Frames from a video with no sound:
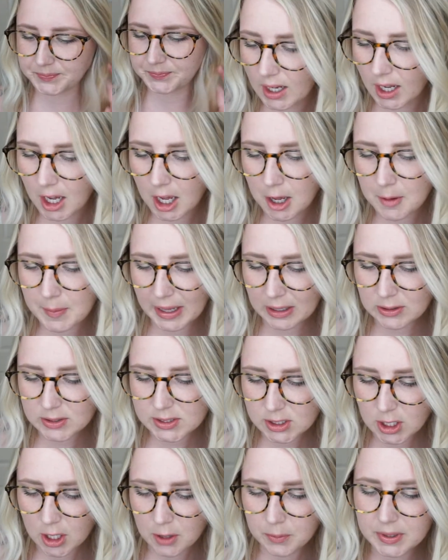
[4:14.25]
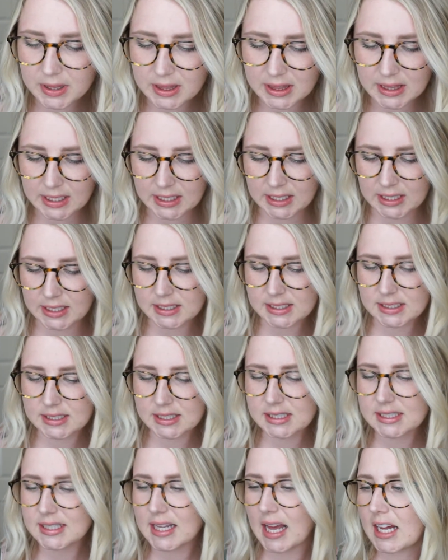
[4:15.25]
Um, I'll start with this.
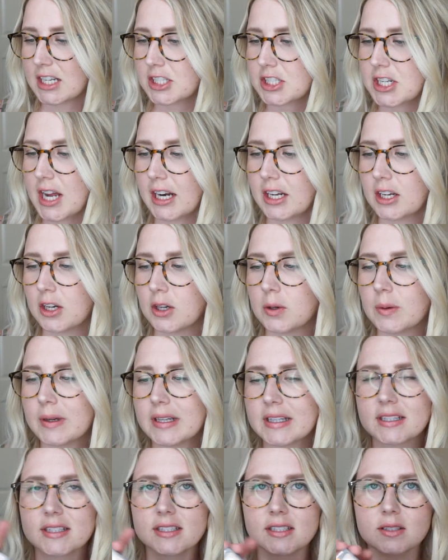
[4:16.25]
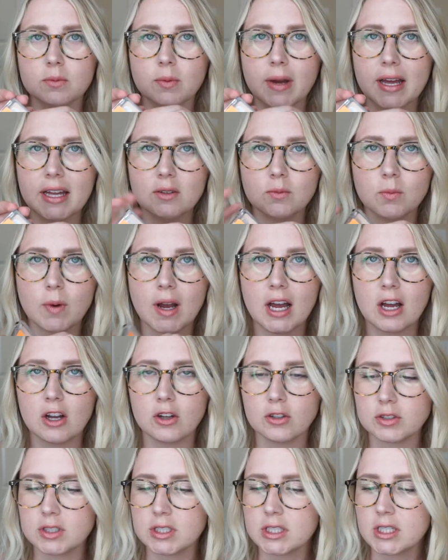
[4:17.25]
This eyeshadow is the Wet n
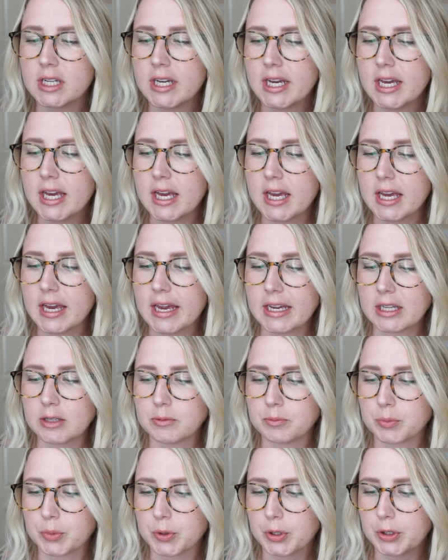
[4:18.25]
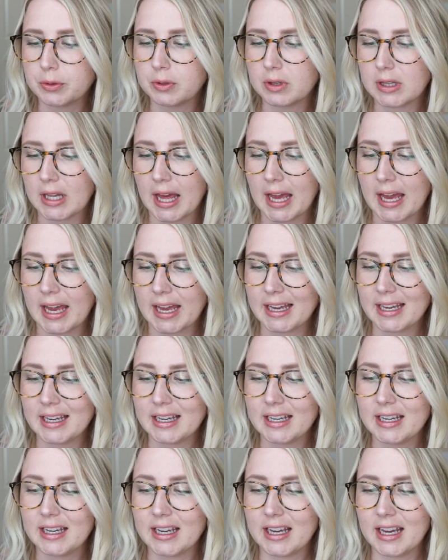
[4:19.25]
Wild in
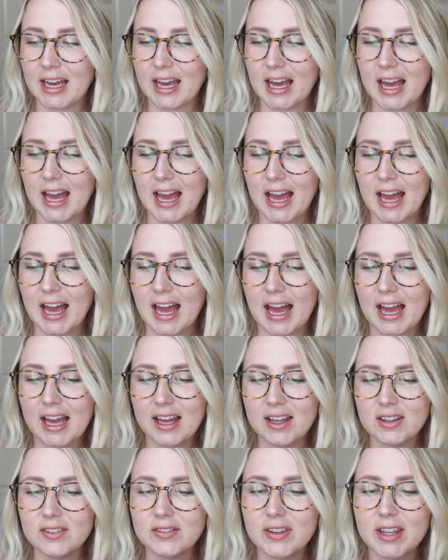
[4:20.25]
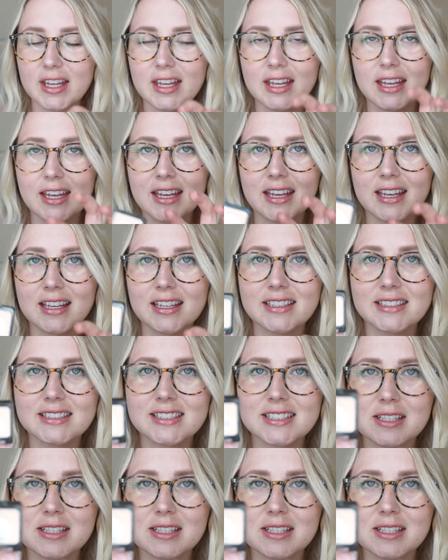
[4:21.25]
Brulee. I have hit